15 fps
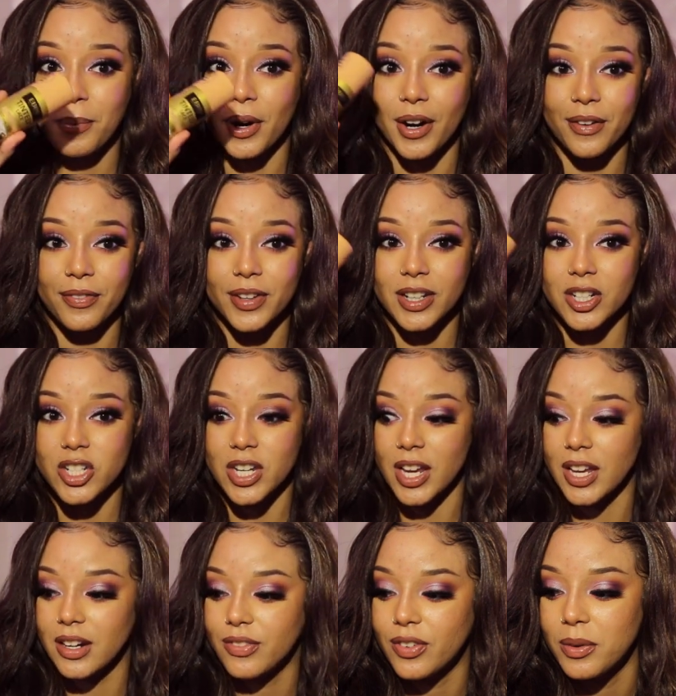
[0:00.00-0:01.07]
Perfect
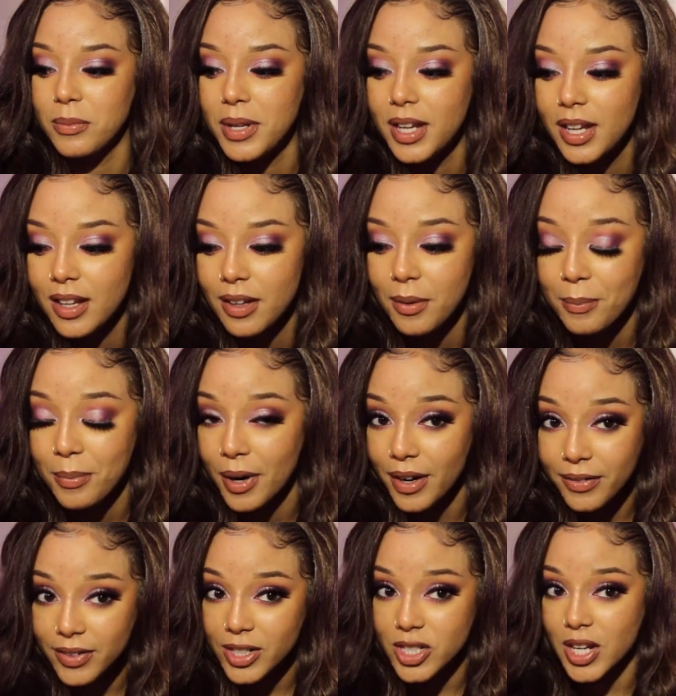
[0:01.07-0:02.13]
shade for me,
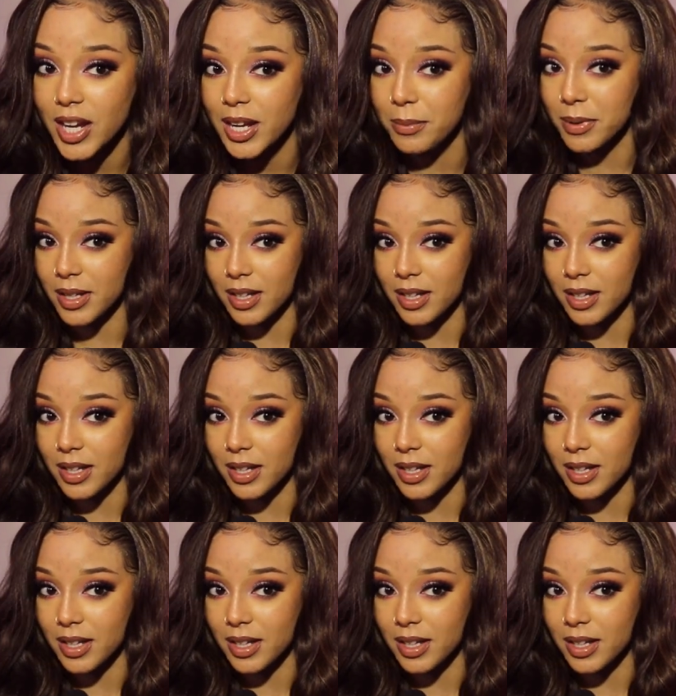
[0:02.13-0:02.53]
perfect shade,